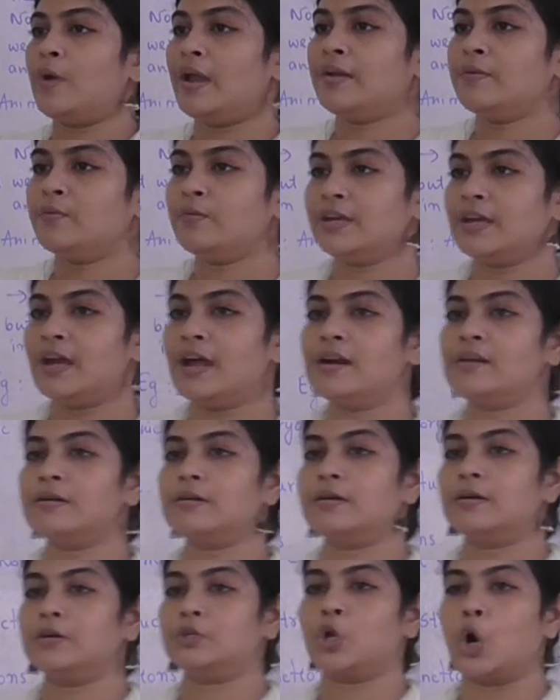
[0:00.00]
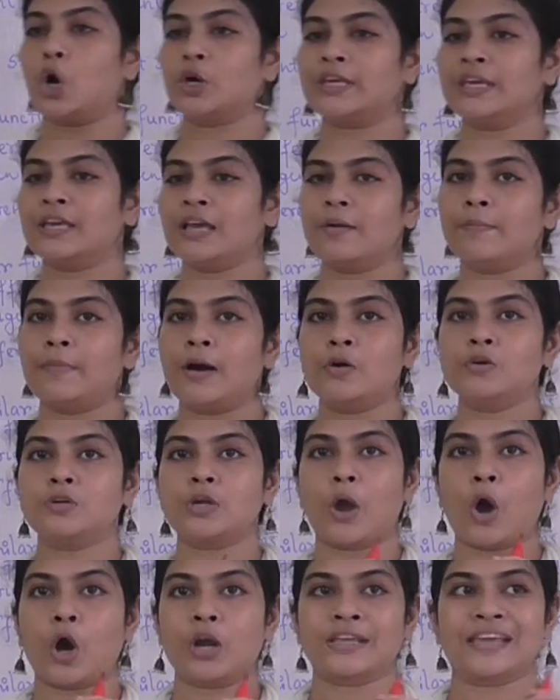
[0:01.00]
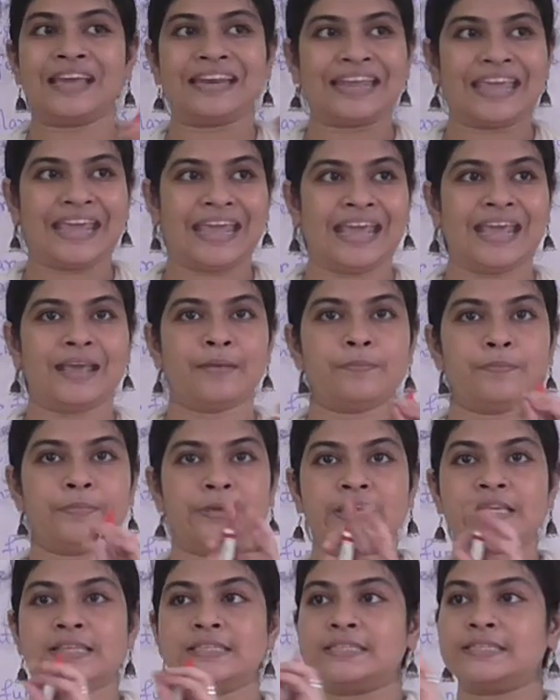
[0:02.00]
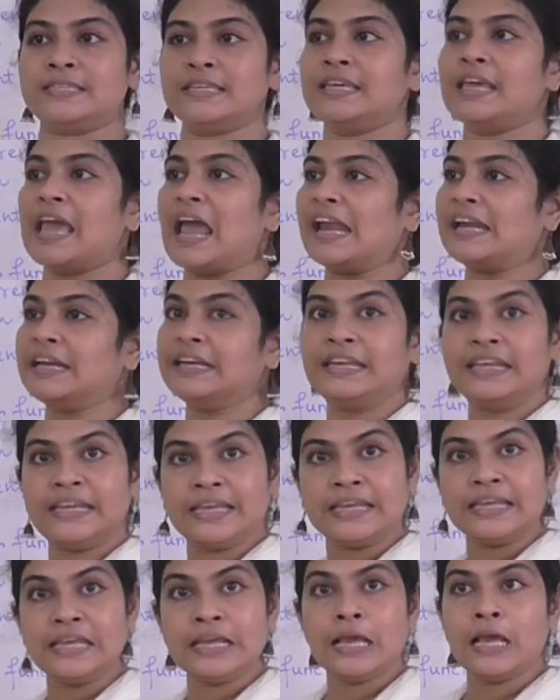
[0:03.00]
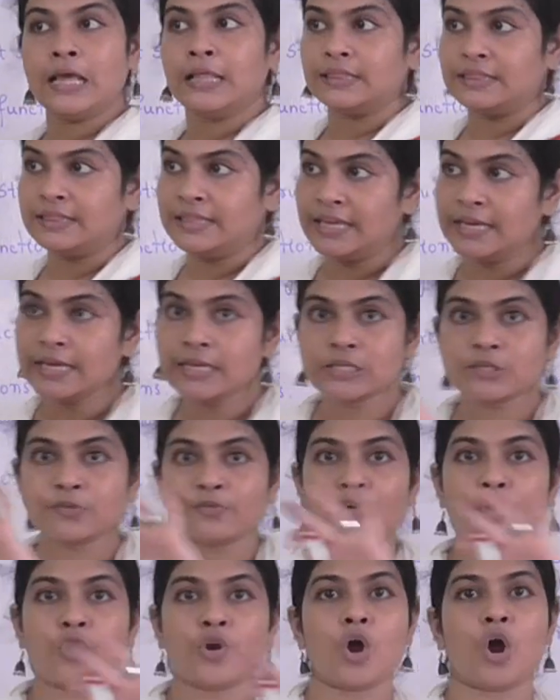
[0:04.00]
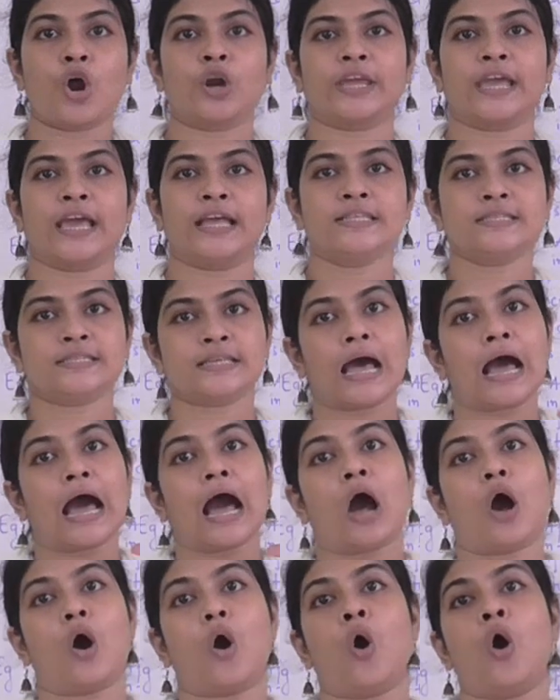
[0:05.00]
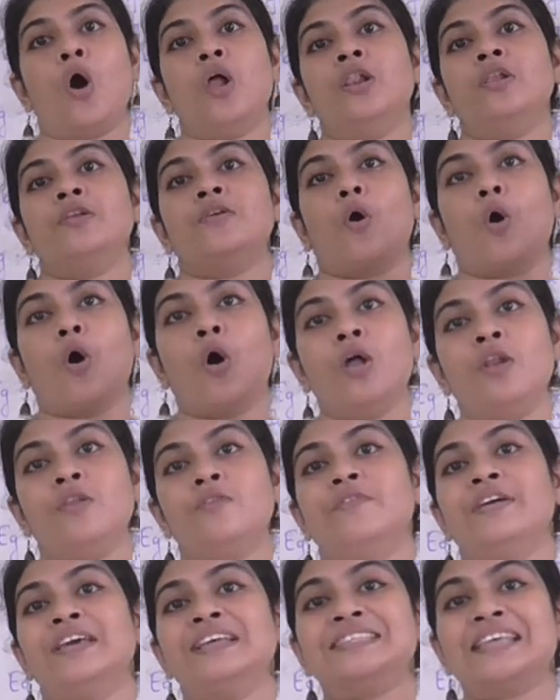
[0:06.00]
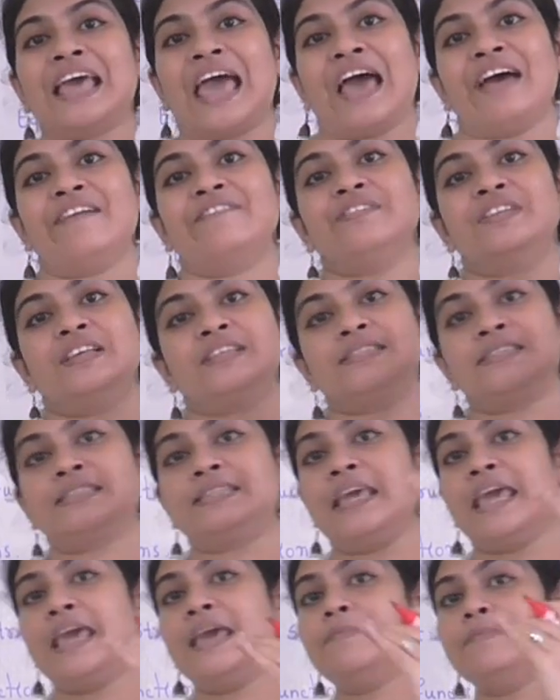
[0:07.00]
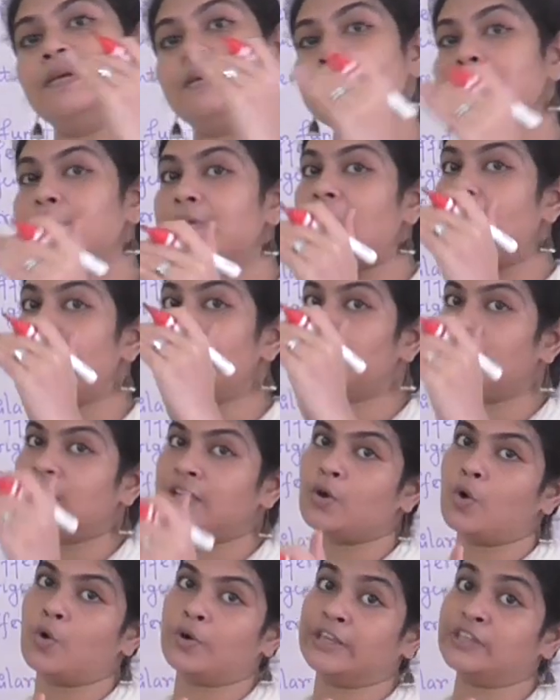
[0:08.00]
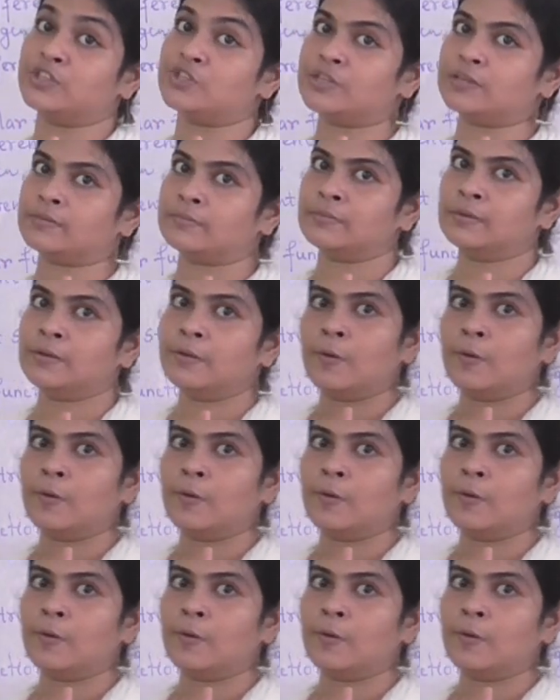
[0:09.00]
when we are talking about organ A, B, C and D, these 4 organs always have the same embryonic origin.